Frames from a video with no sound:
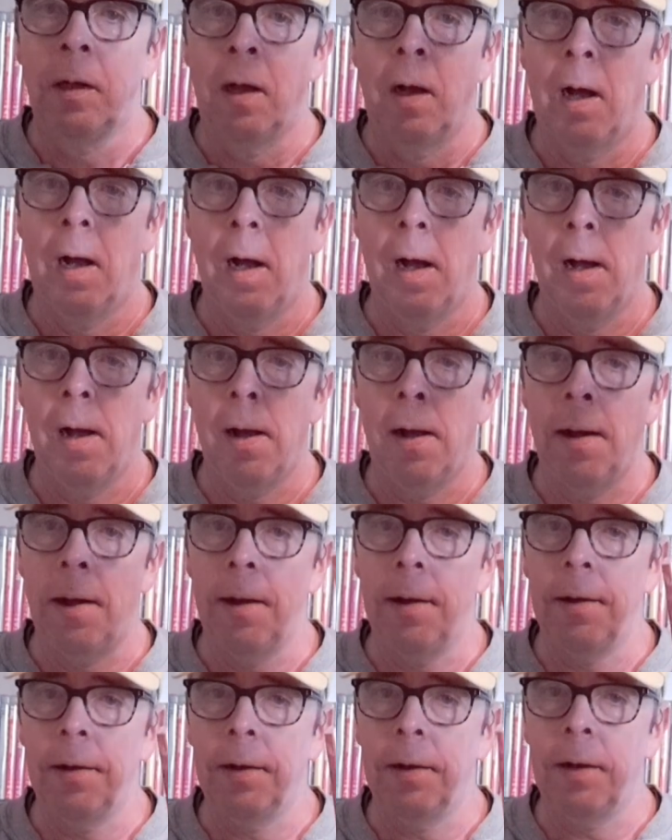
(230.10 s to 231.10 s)
I
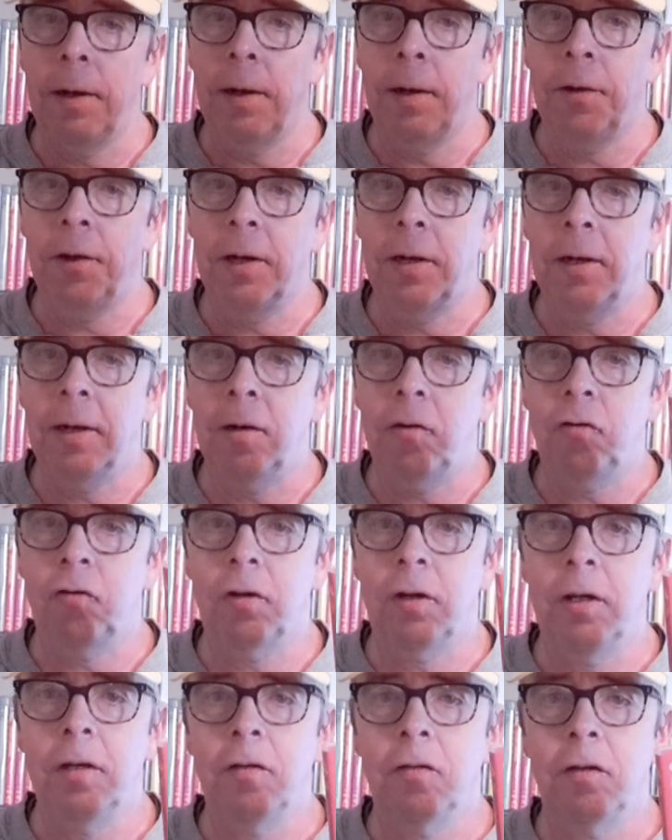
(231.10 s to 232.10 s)
think that
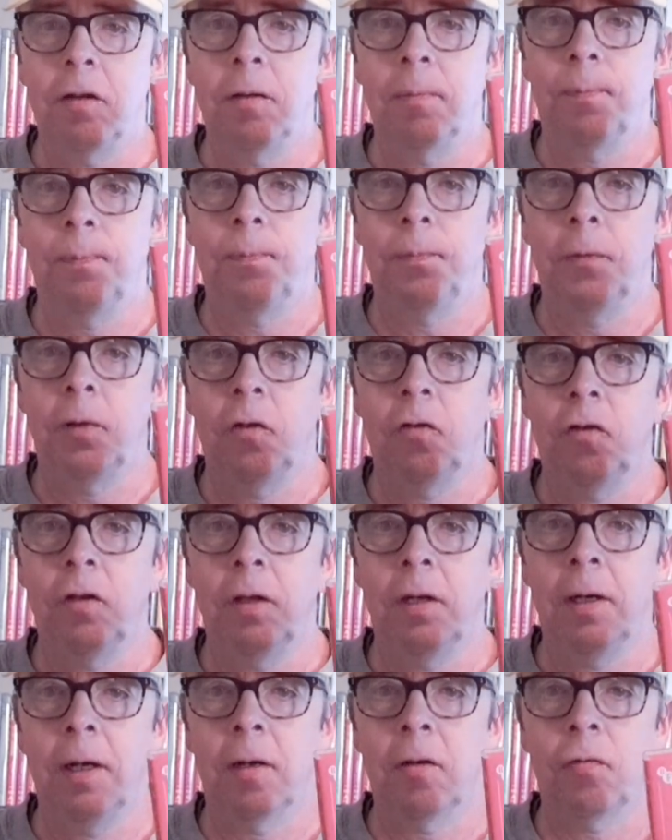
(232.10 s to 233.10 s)
trades in
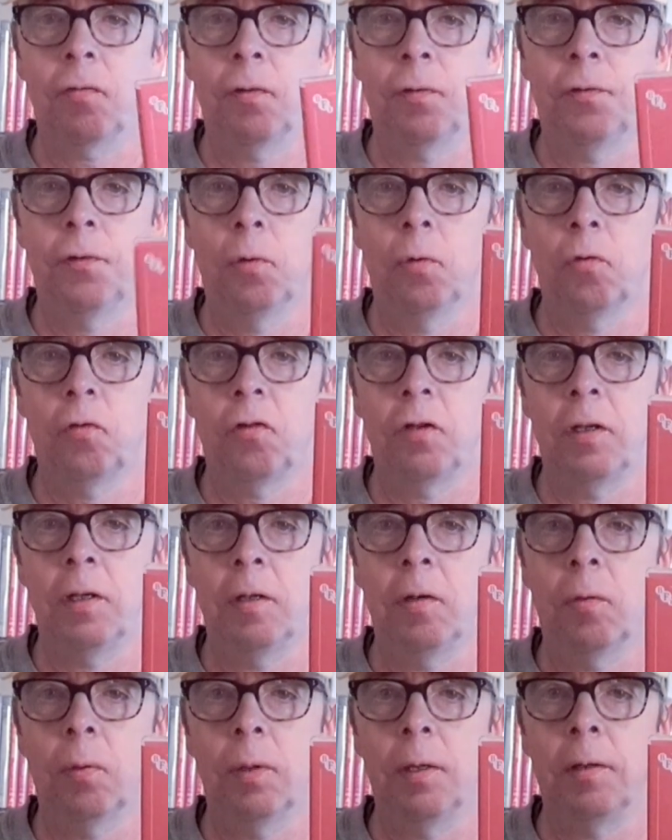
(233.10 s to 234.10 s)
CEX for
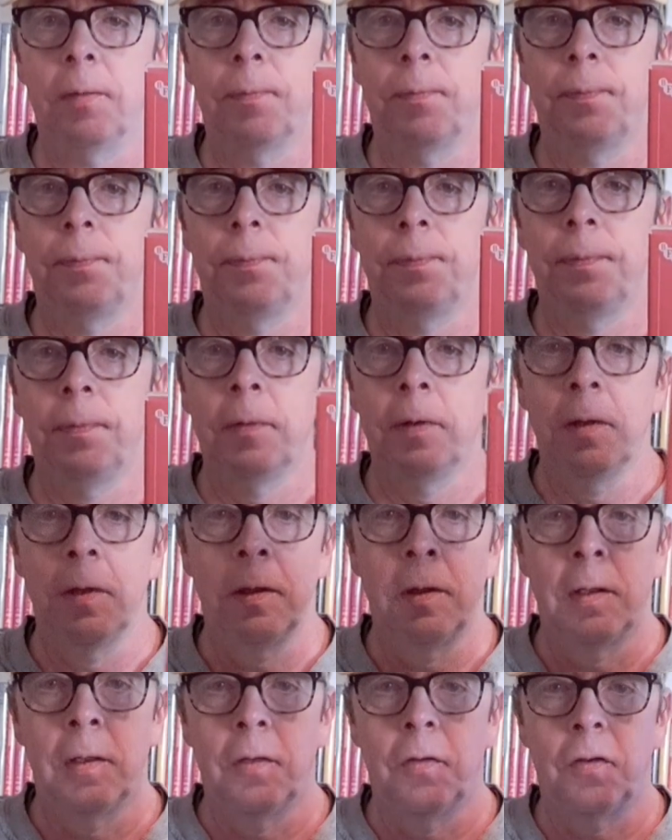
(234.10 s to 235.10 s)
14 quid.
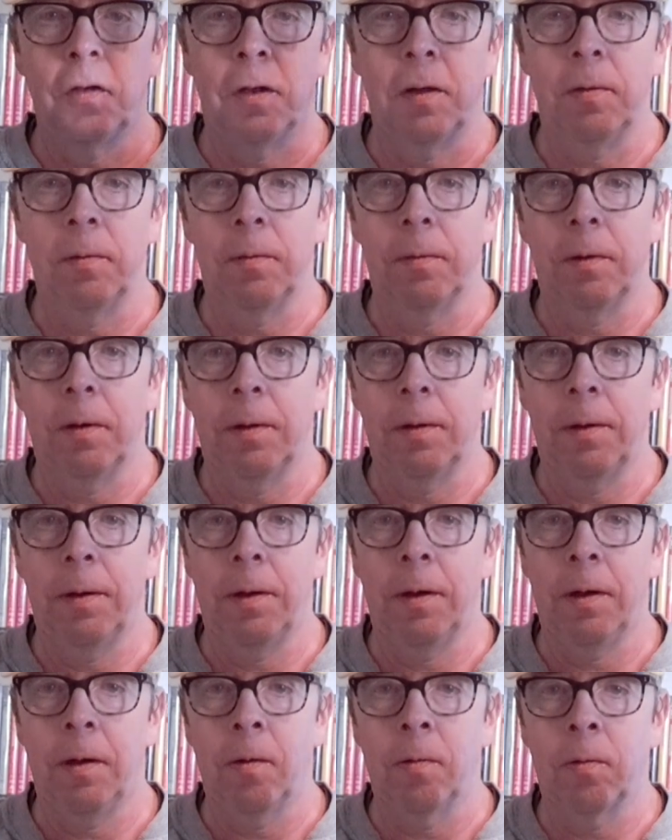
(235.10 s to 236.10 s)
So
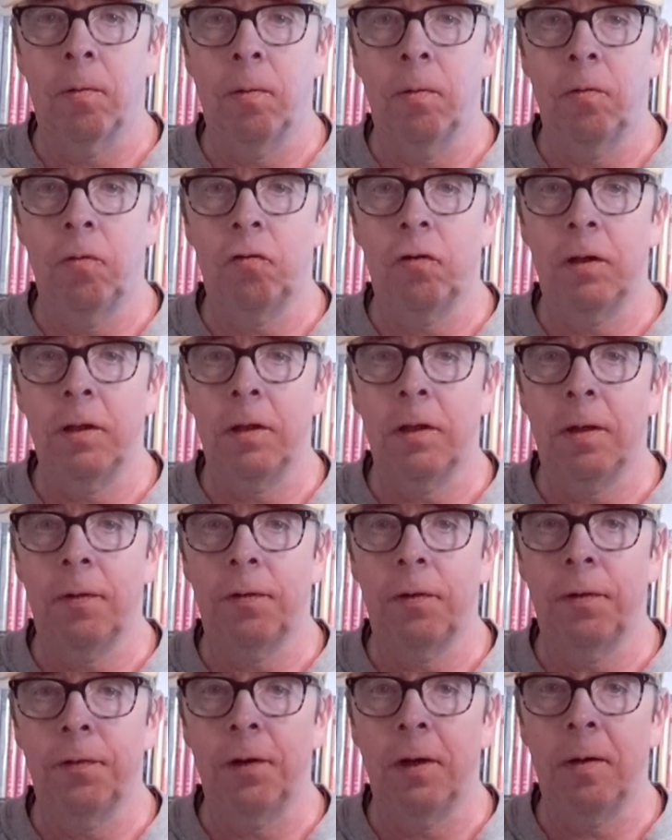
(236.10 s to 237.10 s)
I'll go and trade that
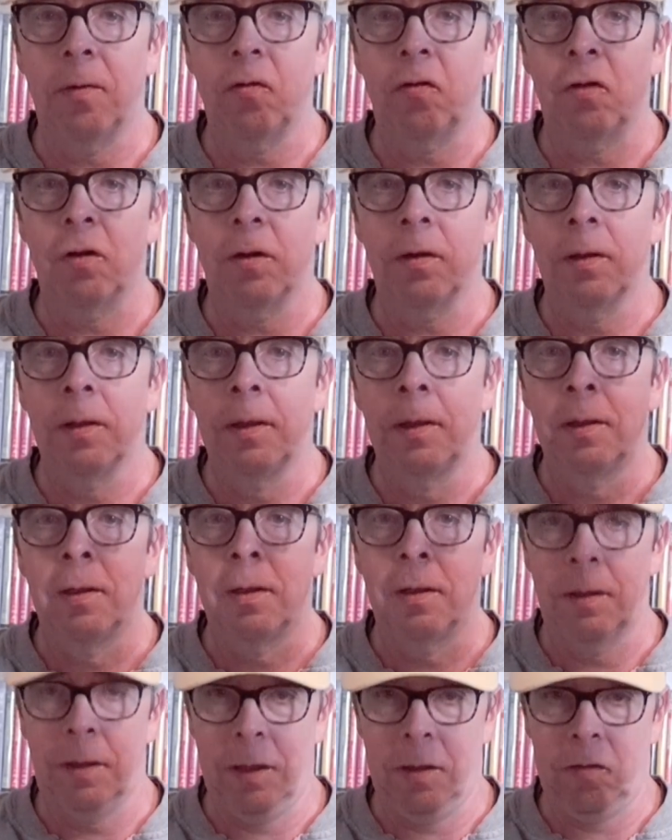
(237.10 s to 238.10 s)
for a voucher
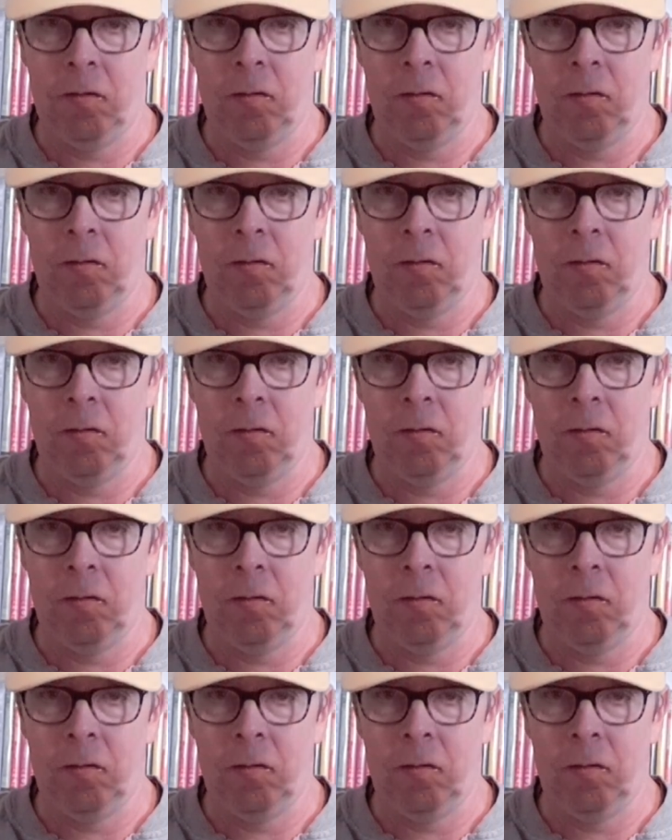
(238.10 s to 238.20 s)
and get